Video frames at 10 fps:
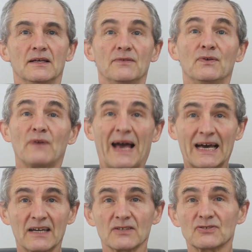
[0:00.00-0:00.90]
If you've
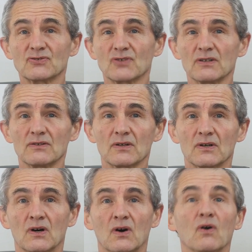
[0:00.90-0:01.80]
had a stroke,
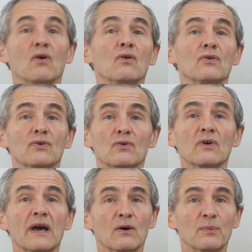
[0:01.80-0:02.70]
or
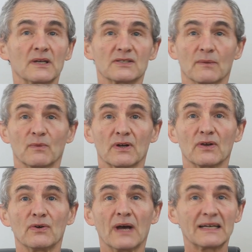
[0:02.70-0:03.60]
you're helping someone
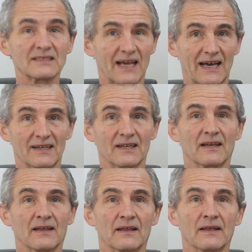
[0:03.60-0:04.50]
who has had,
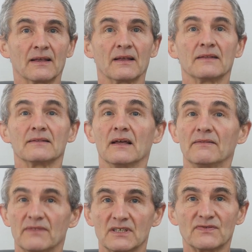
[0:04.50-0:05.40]

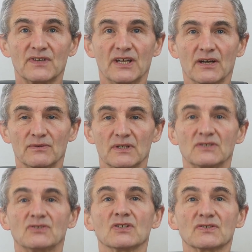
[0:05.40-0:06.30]
then this video
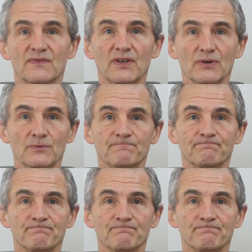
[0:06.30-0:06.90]
is just for you.